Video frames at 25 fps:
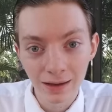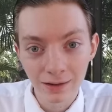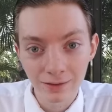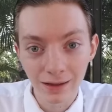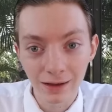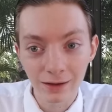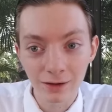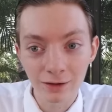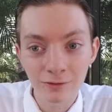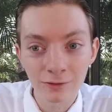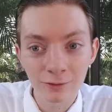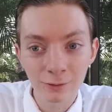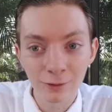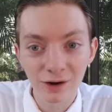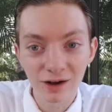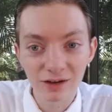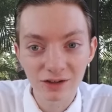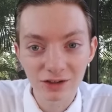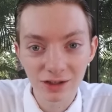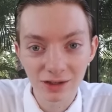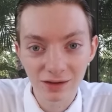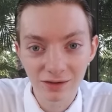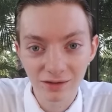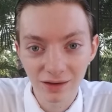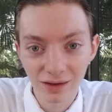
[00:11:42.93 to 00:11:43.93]
Thank you for
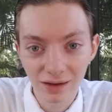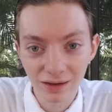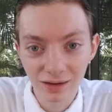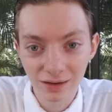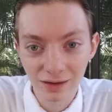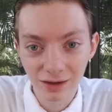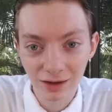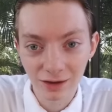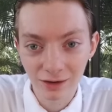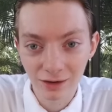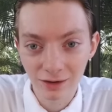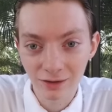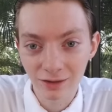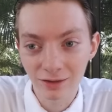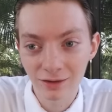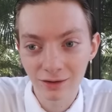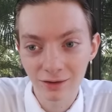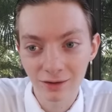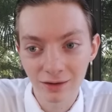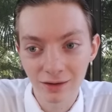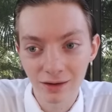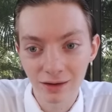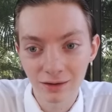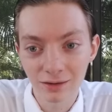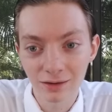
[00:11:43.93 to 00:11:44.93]
watching. Take care, and I'll see you
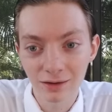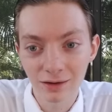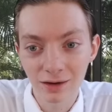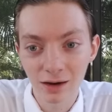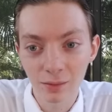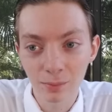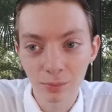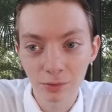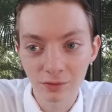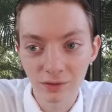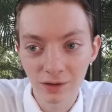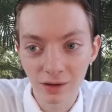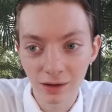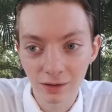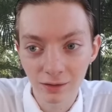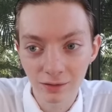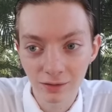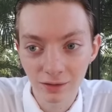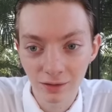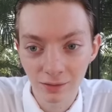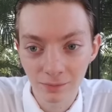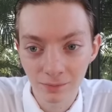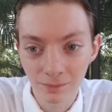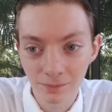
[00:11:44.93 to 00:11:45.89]
again in a couple days.